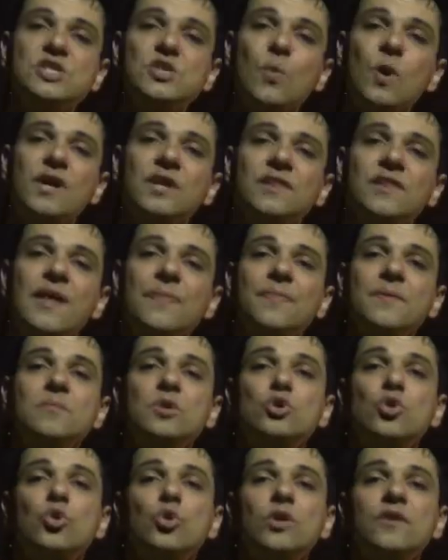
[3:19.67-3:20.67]
You want to let
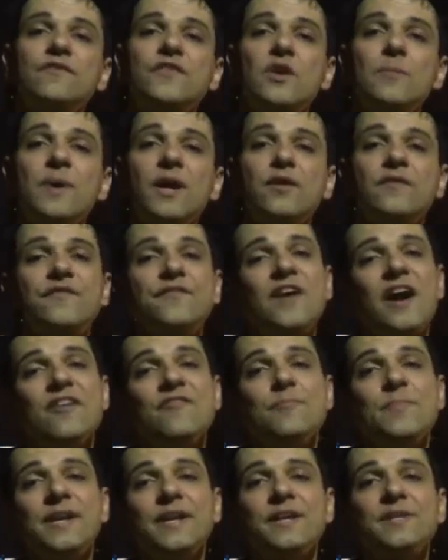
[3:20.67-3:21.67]
them cool for about
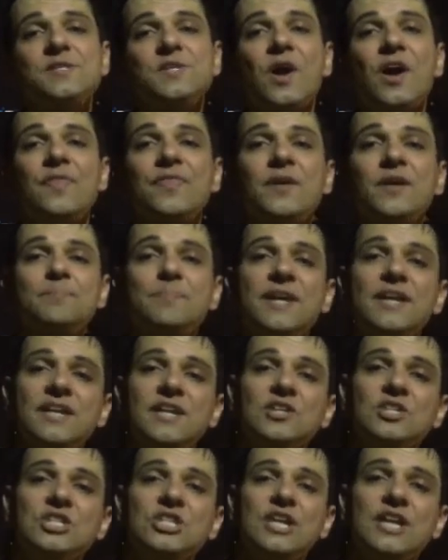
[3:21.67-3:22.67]
5 minutes on the
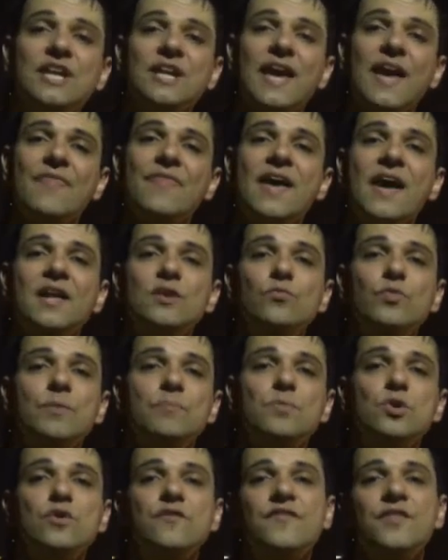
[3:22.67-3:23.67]
baking sheets and
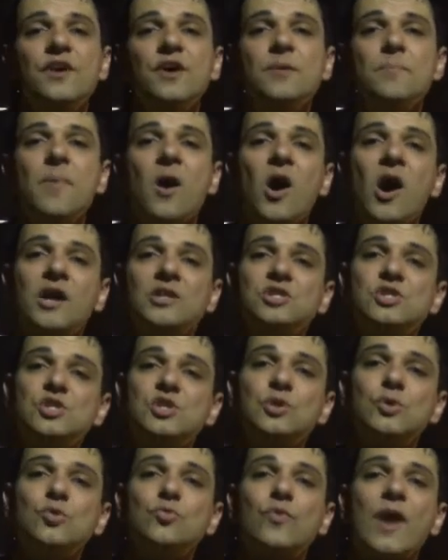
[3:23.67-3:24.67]
then remove them
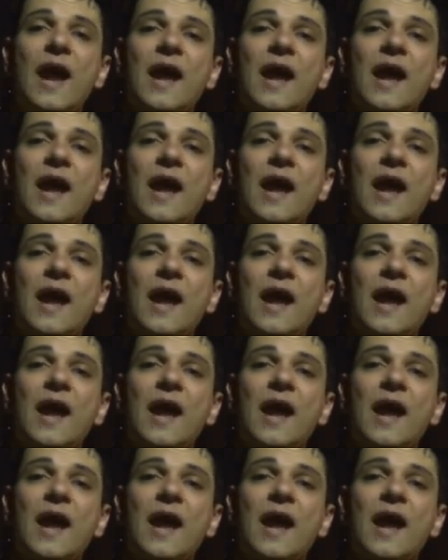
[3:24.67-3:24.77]
onto